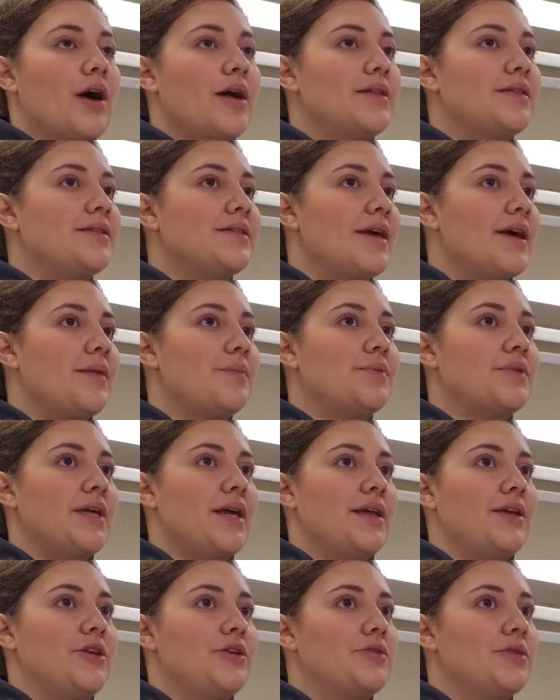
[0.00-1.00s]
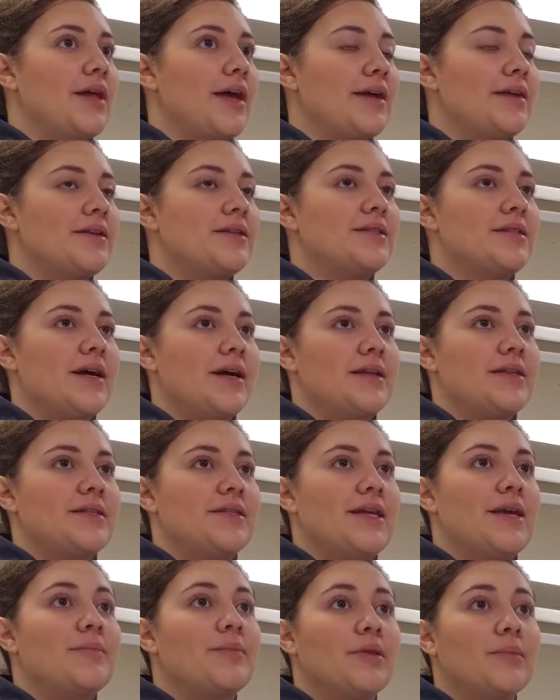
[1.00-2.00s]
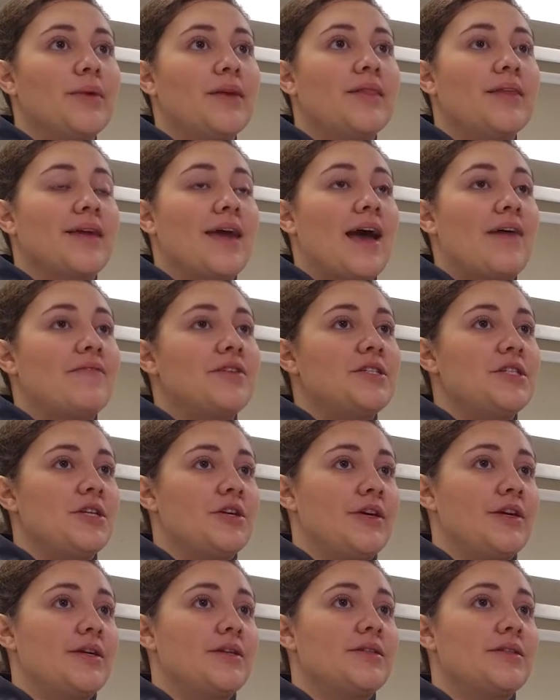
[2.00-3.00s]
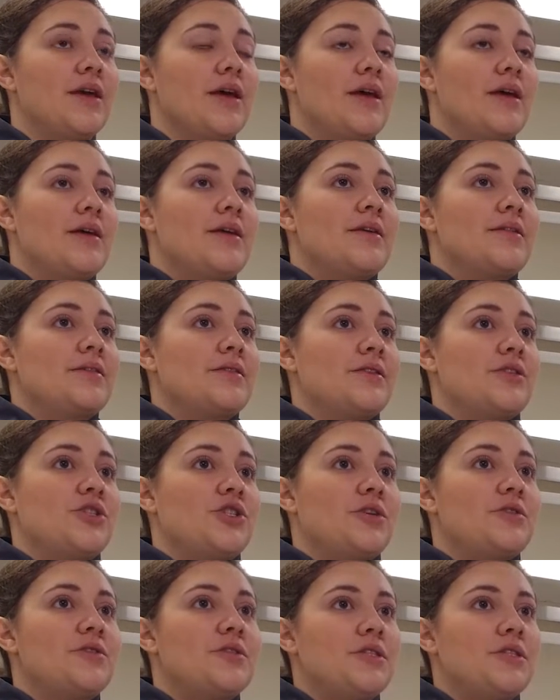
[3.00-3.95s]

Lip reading: concepts, and new line designs to implement in the cafeterias to show